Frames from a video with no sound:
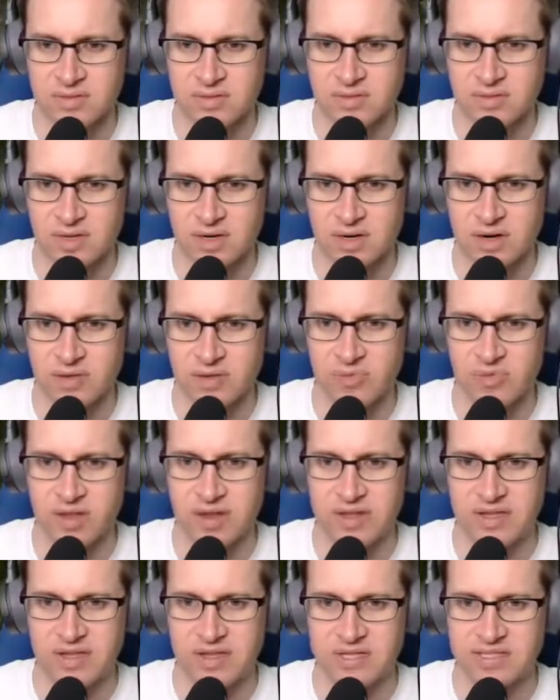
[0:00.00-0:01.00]
All right, well, I
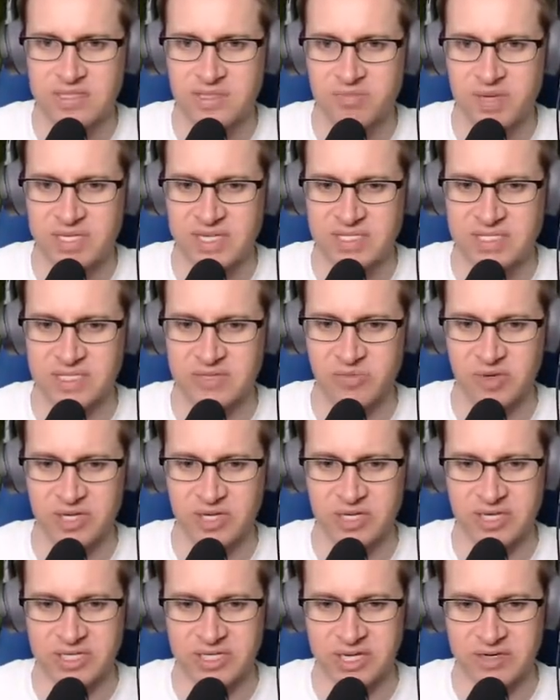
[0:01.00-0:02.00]
think that's the best thing we're
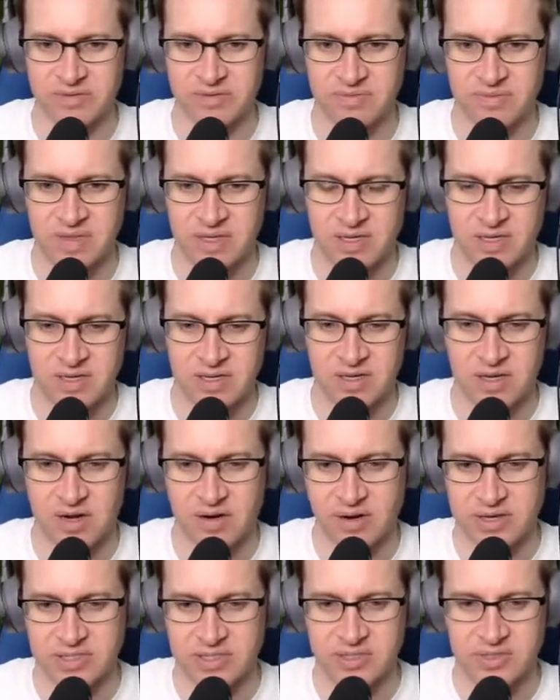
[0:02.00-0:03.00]
going to get. All
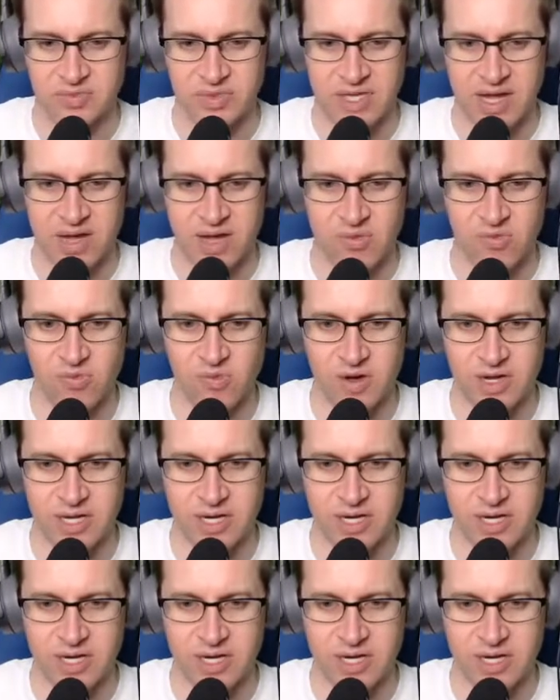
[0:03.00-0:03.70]
right, so we got one